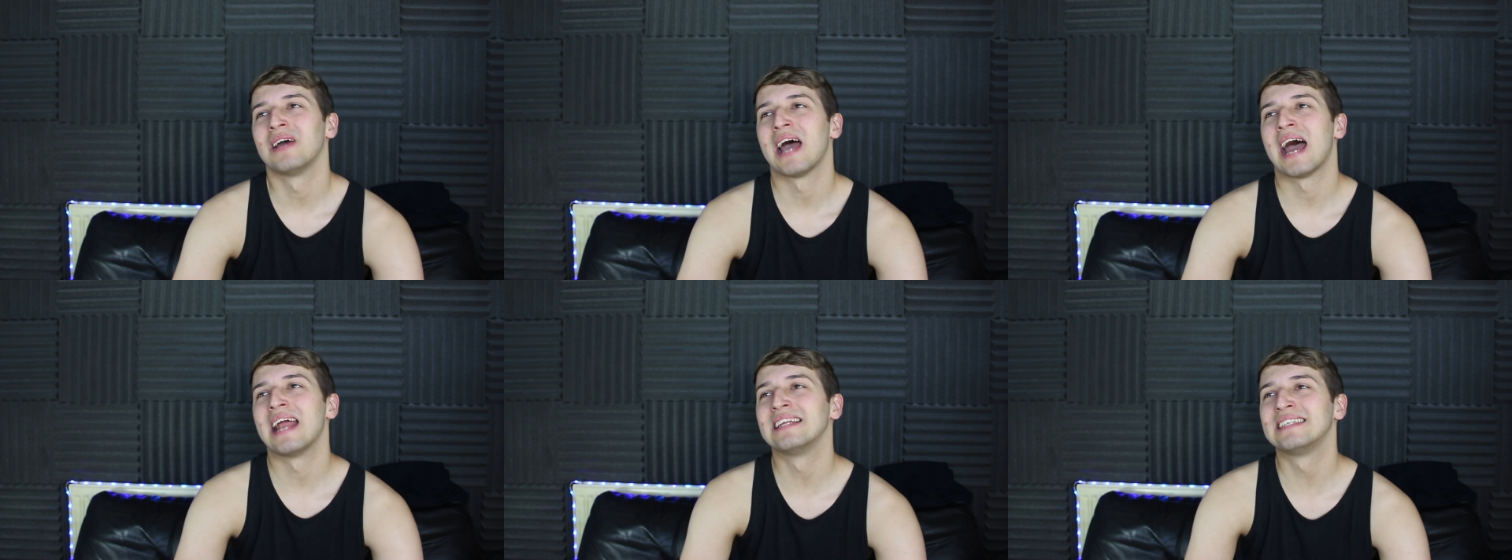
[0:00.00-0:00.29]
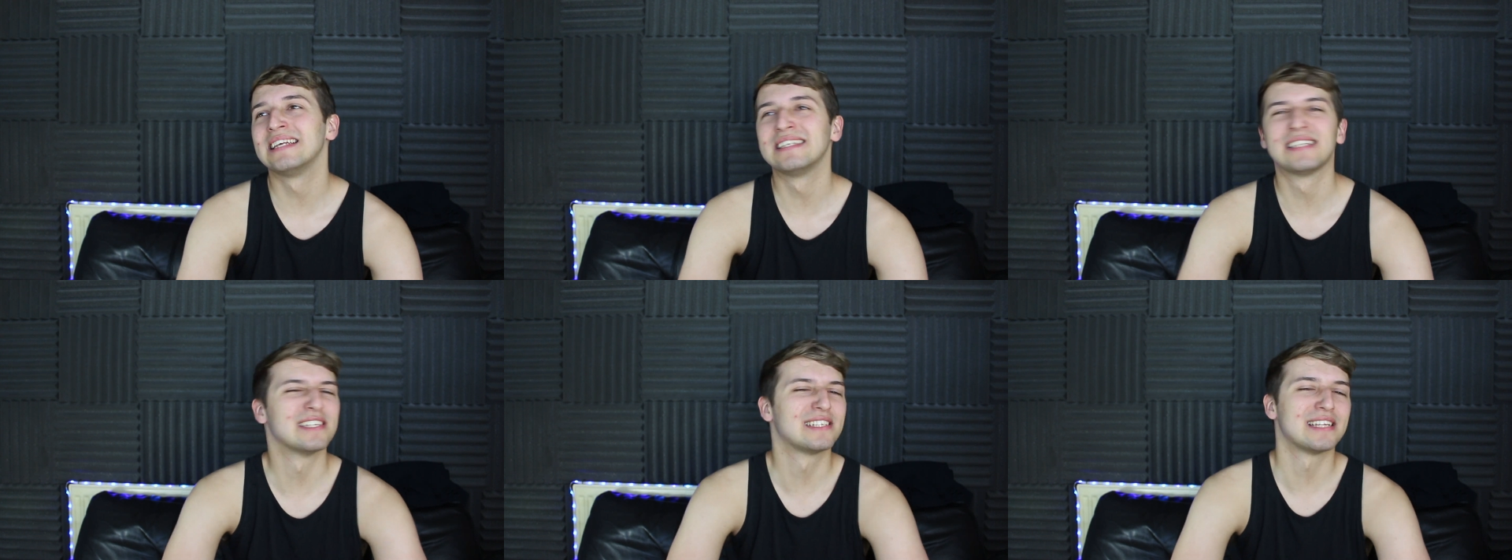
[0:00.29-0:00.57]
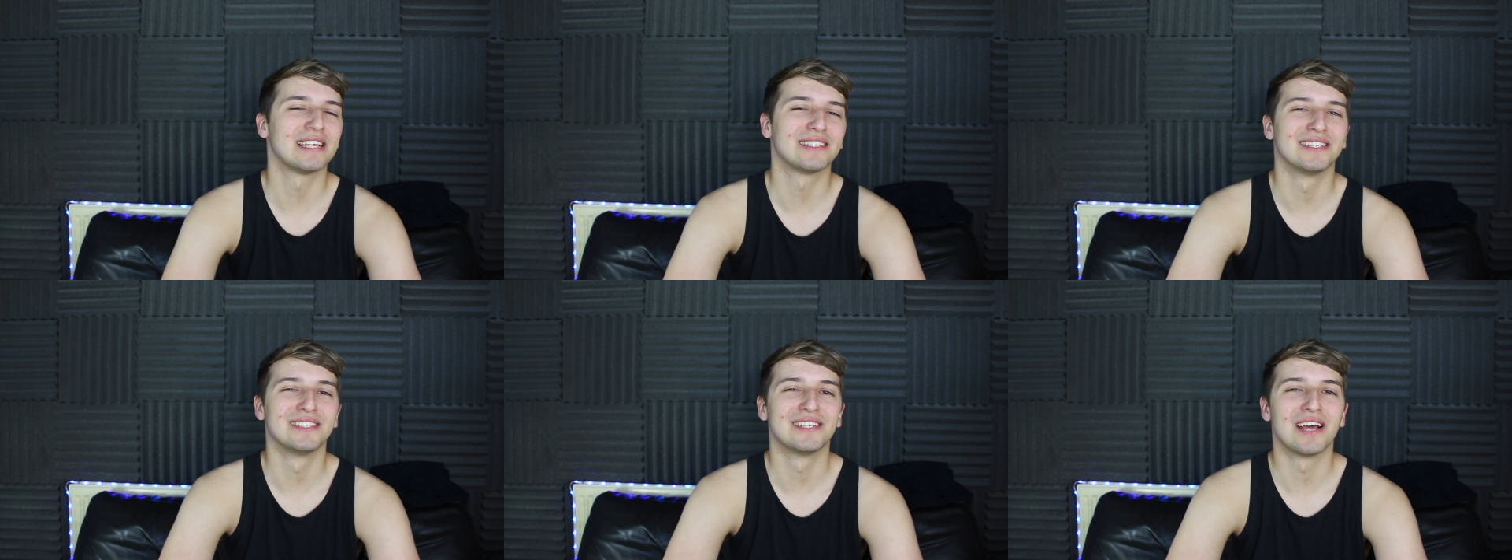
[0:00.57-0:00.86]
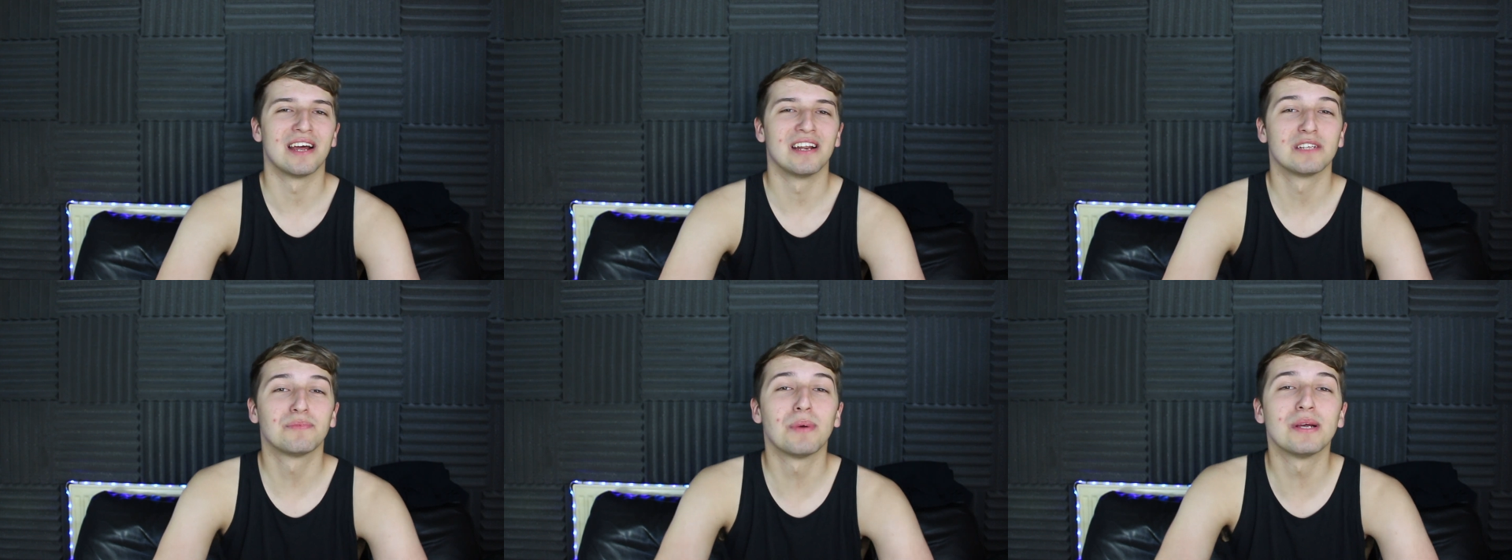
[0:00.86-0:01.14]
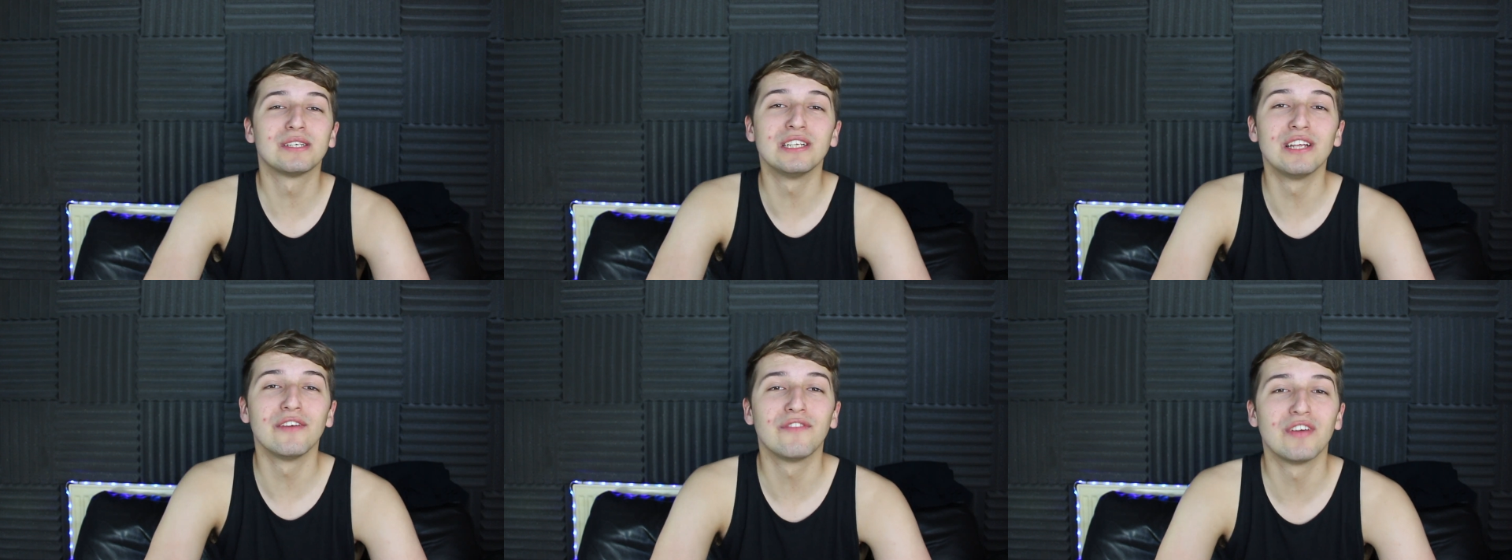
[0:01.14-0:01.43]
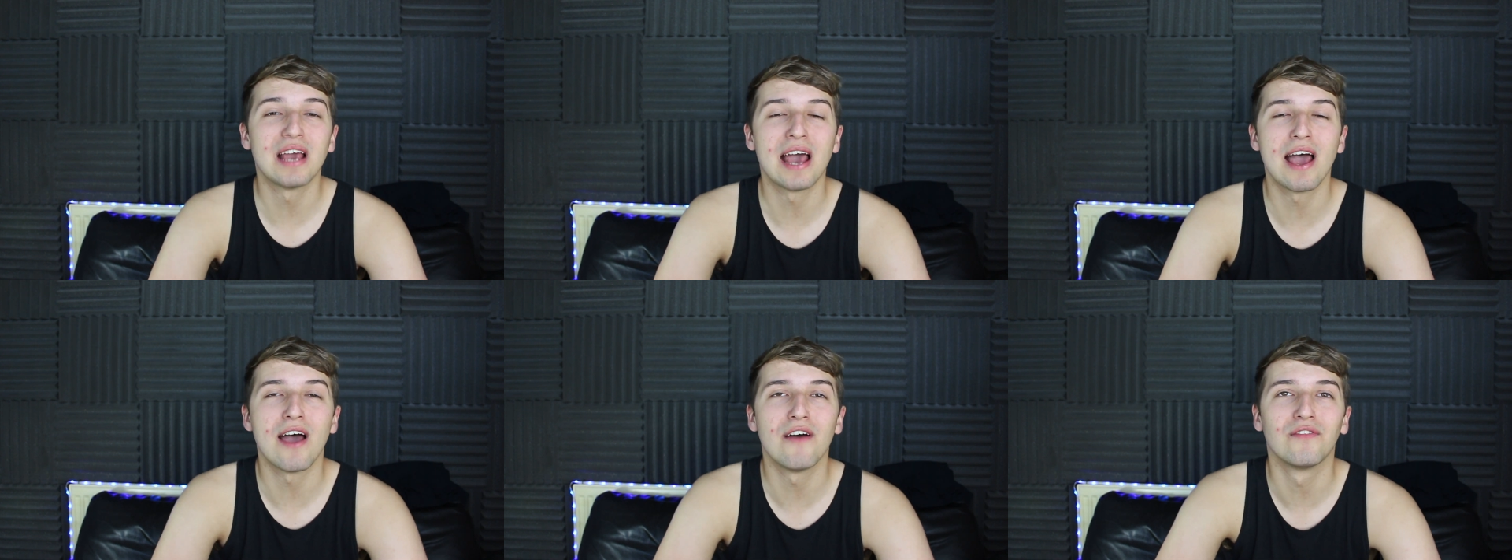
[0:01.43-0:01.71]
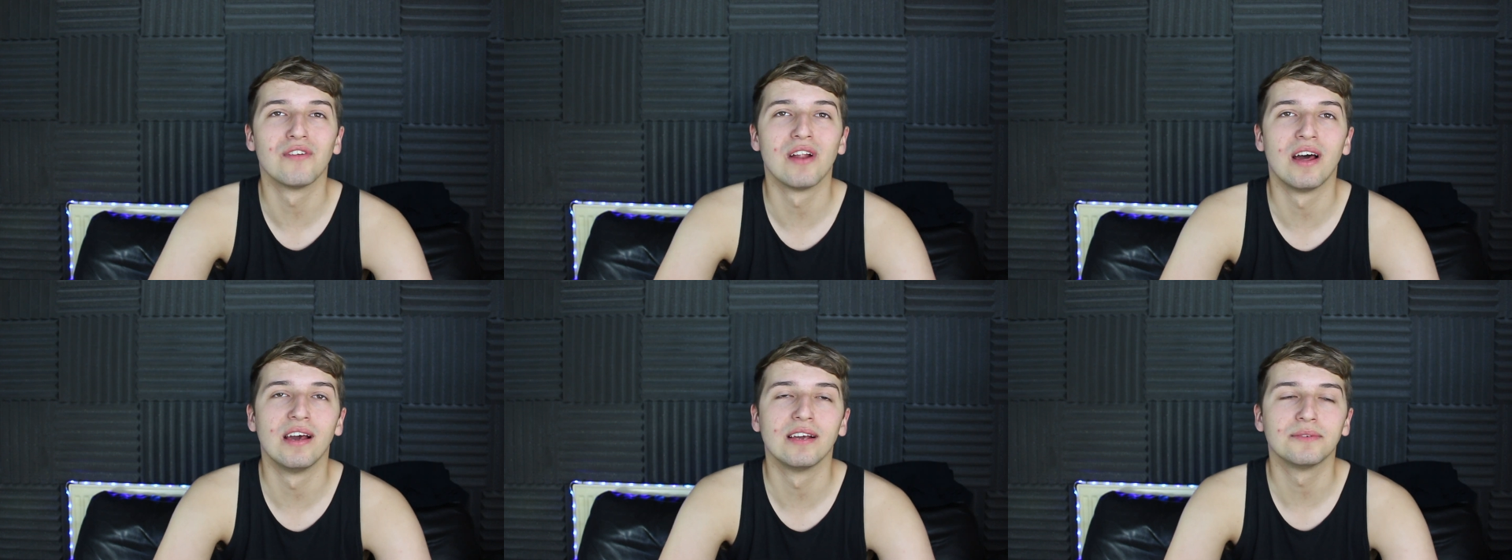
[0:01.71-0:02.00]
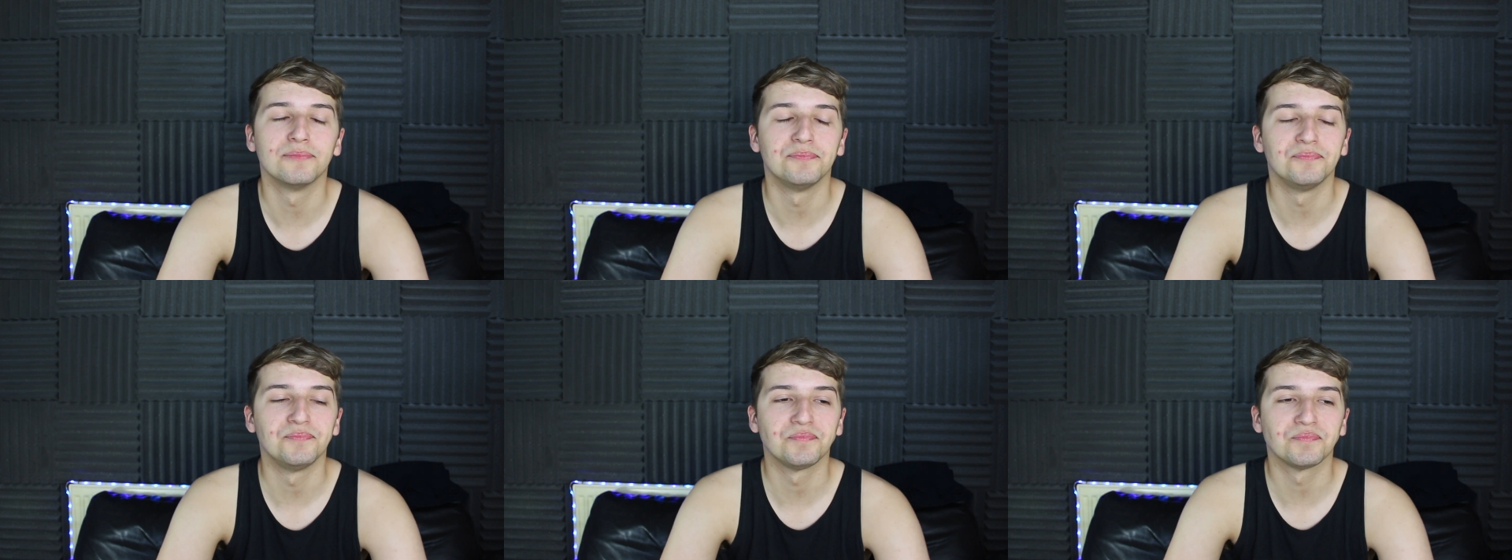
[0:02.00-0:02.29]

And it's easier said than done, especially if you have like,